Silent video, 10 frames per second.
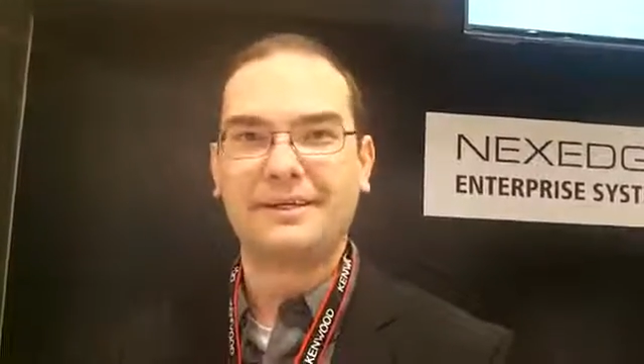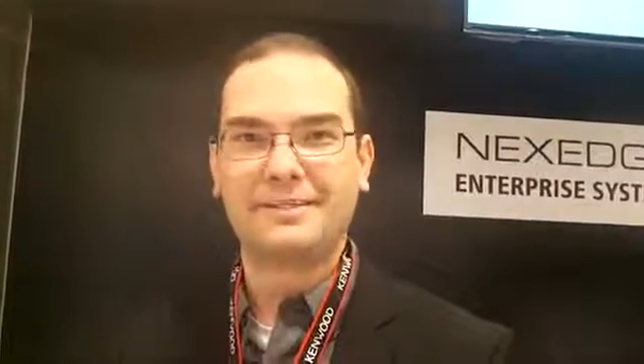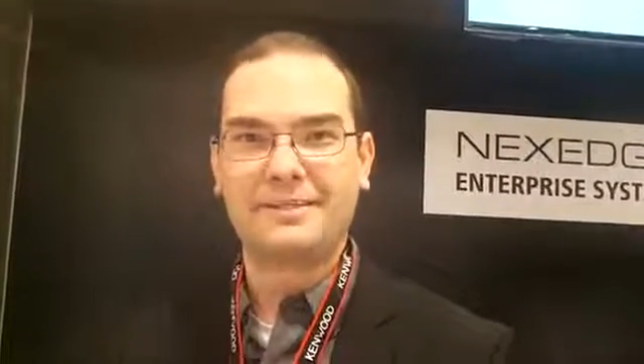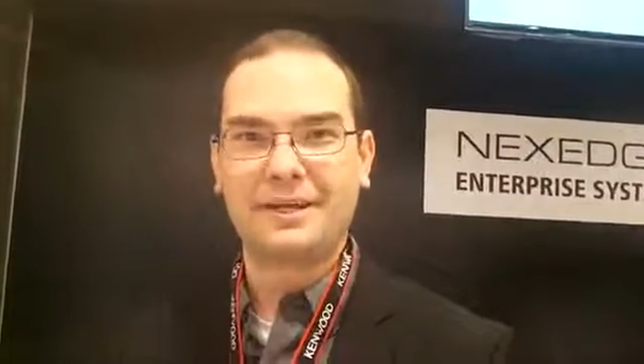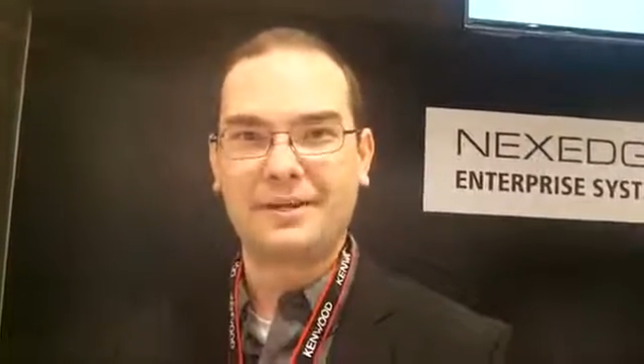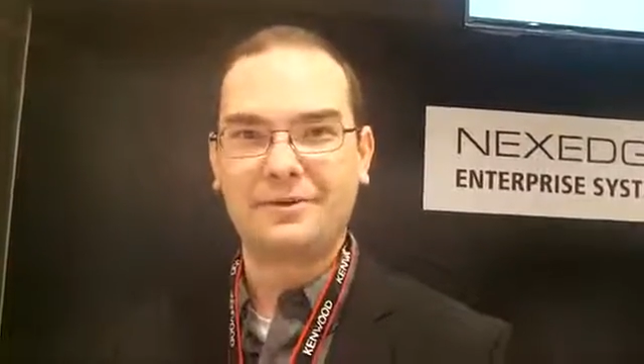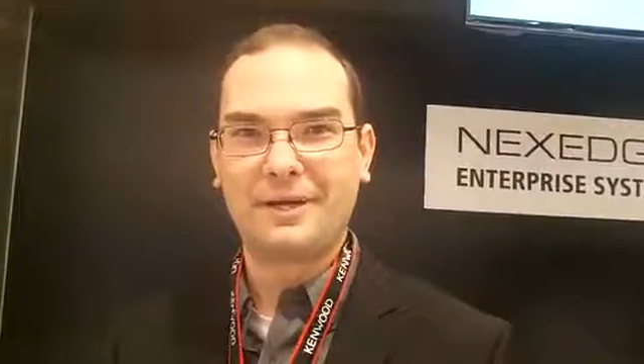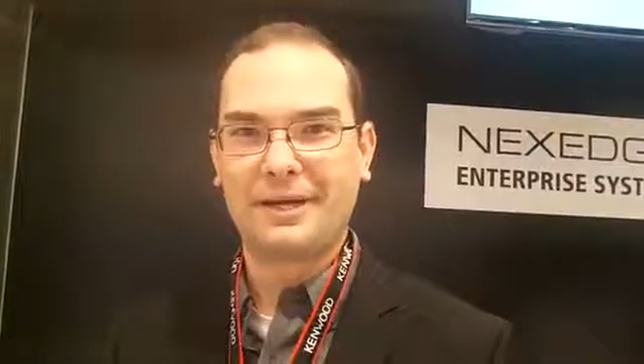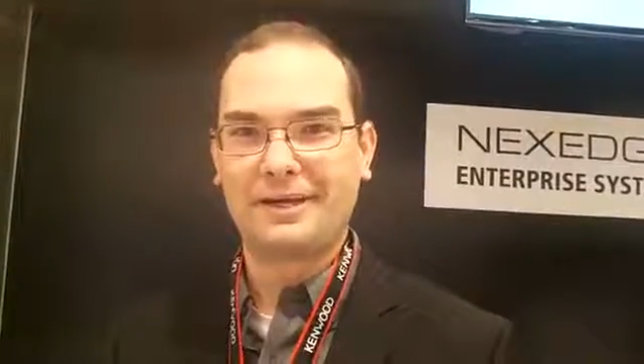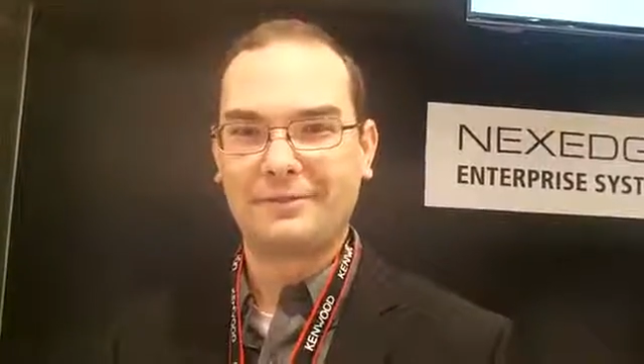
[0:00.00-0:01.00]
so now you
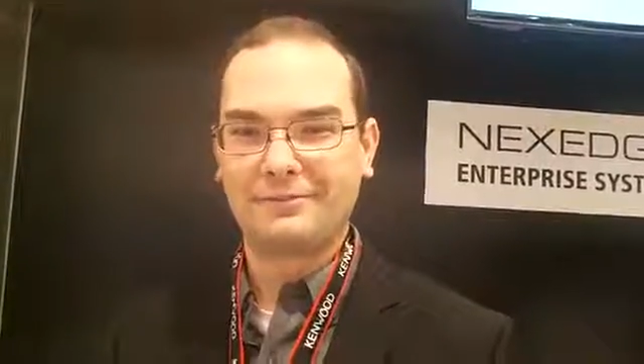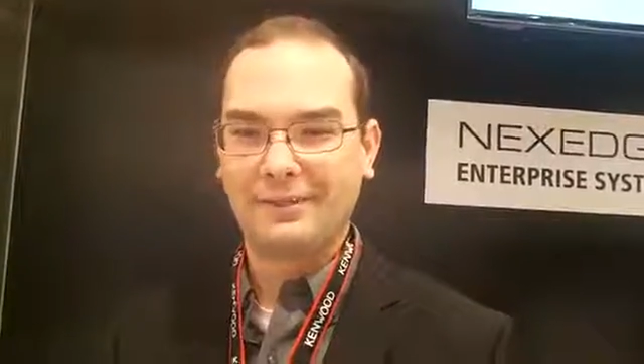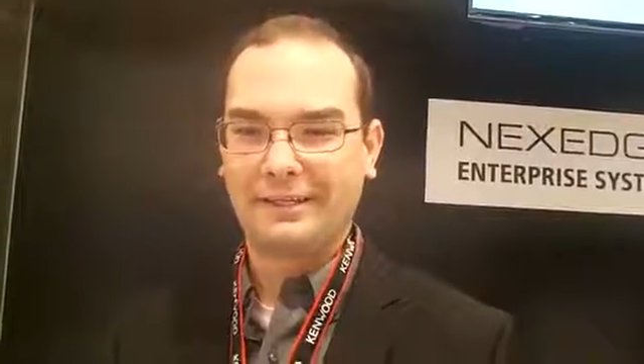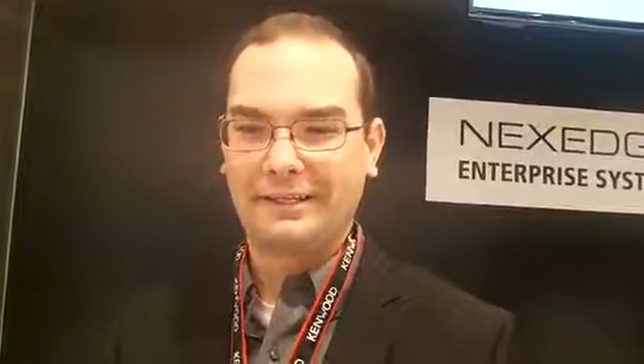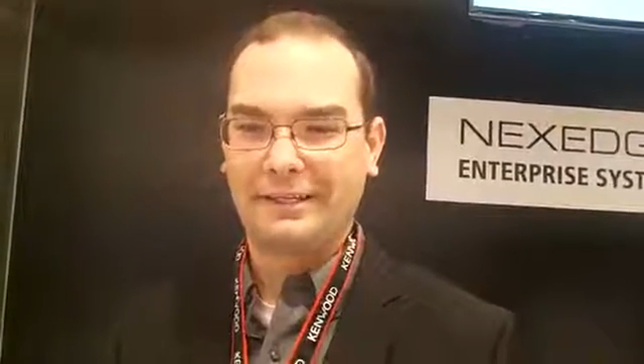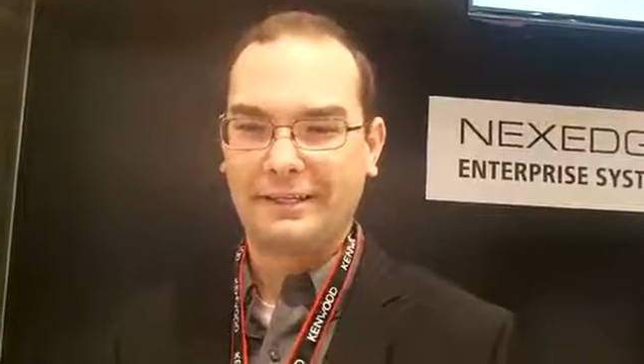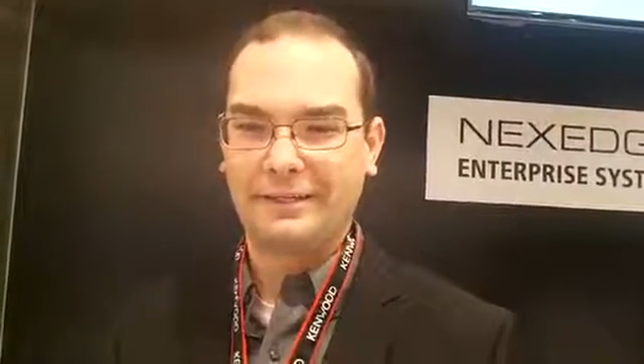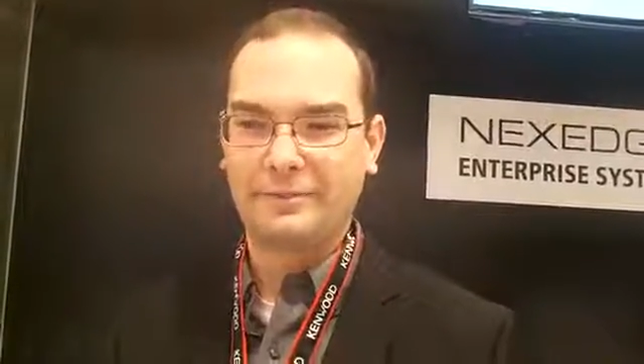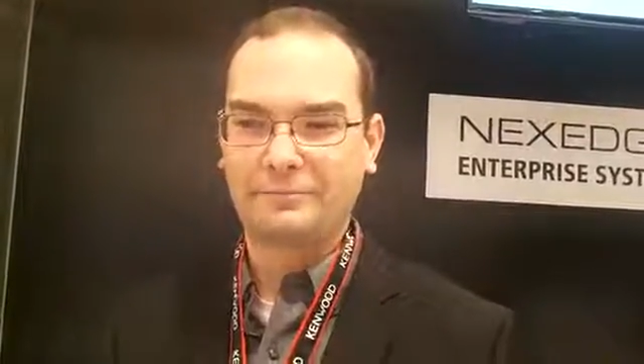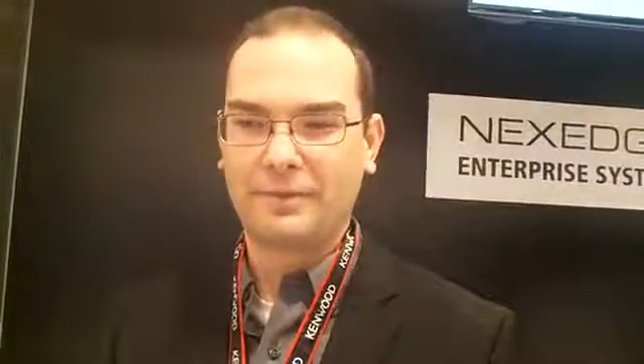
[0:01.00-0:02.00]
have
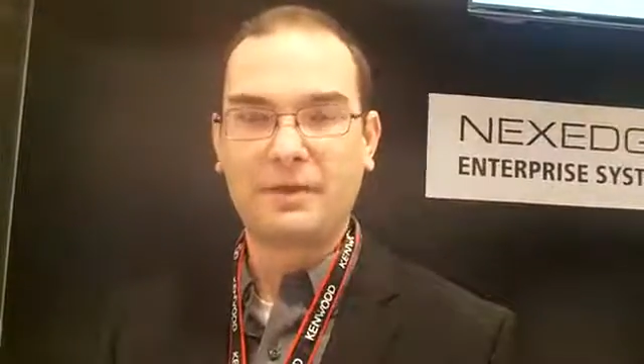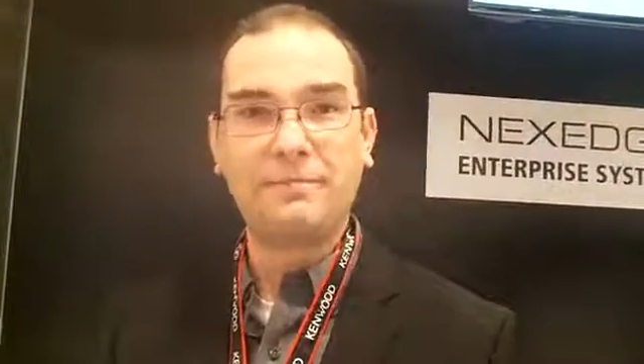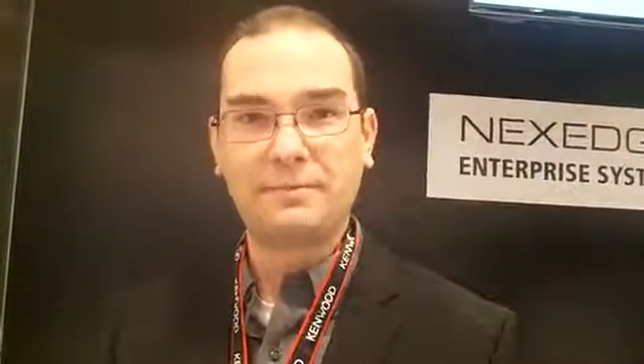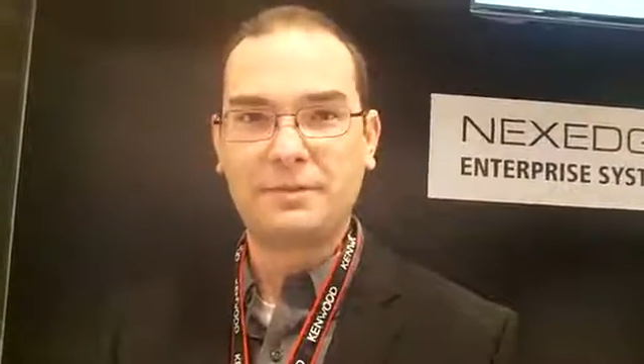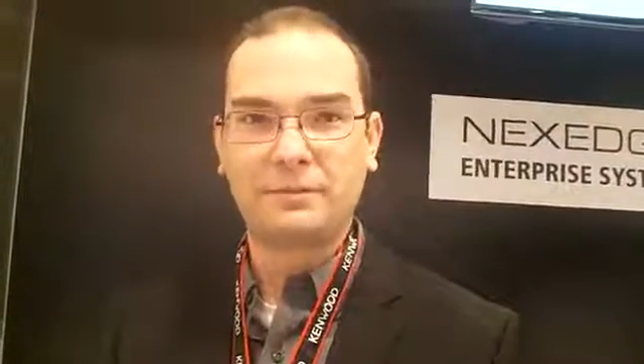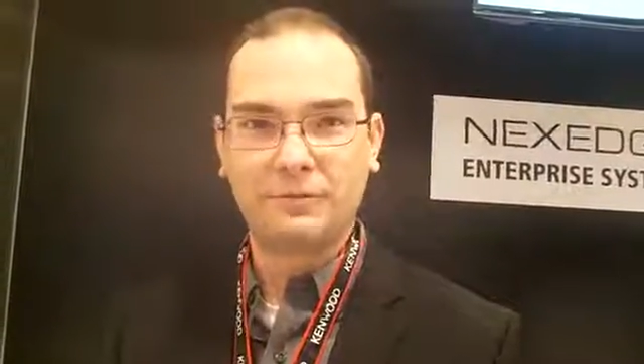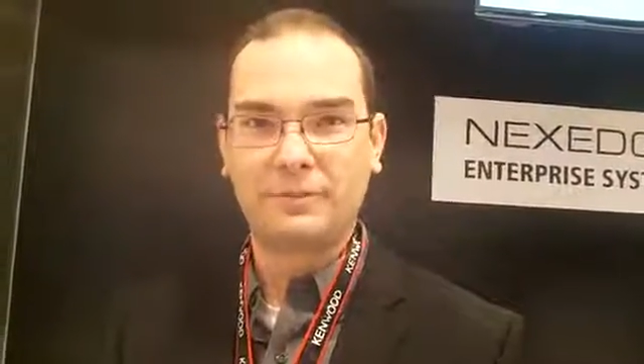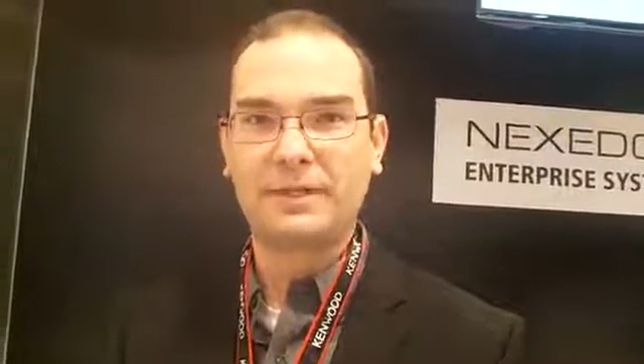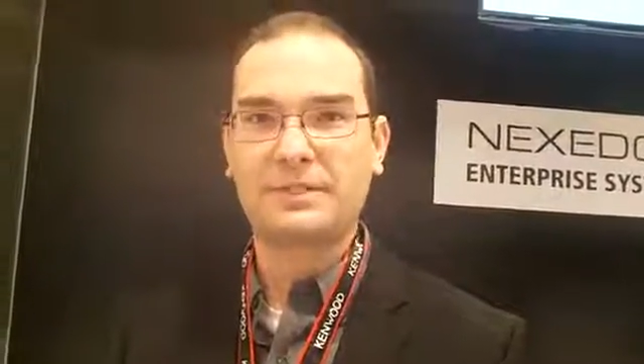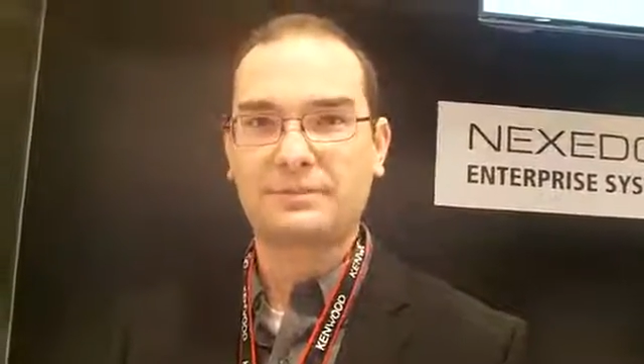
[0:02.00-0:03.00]
MIB2
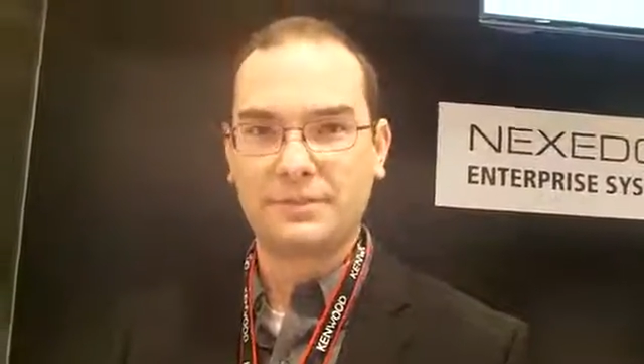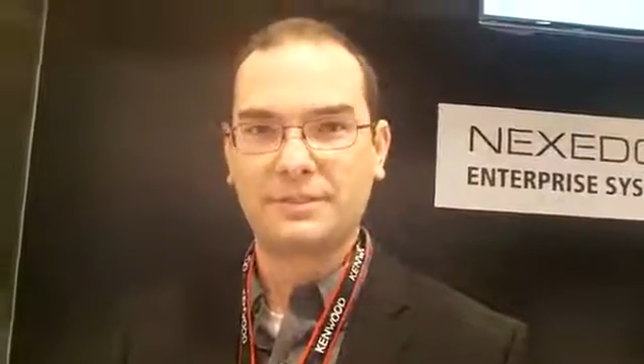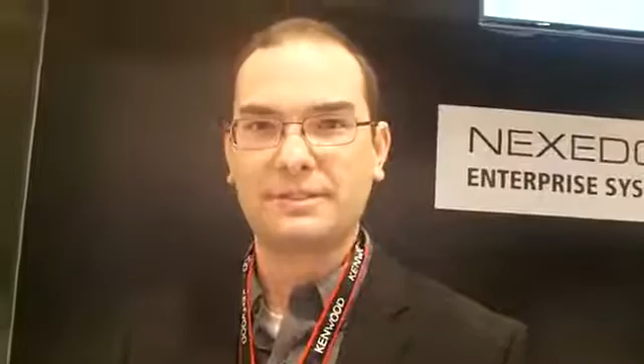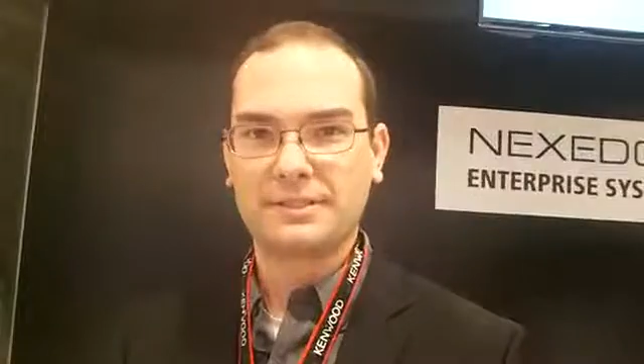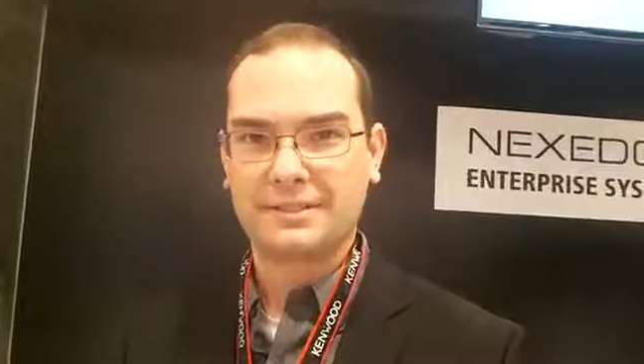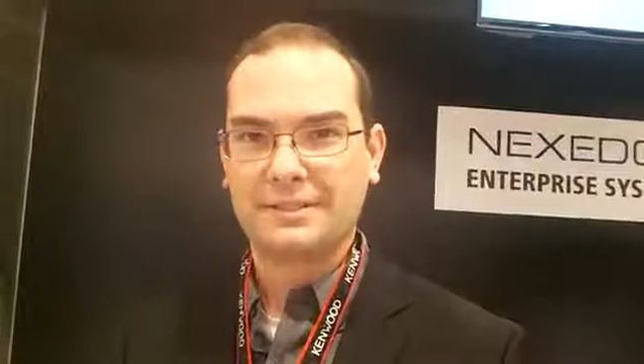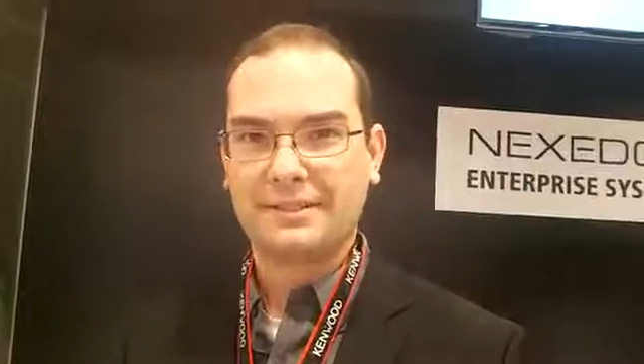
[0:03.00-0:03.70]
information, which is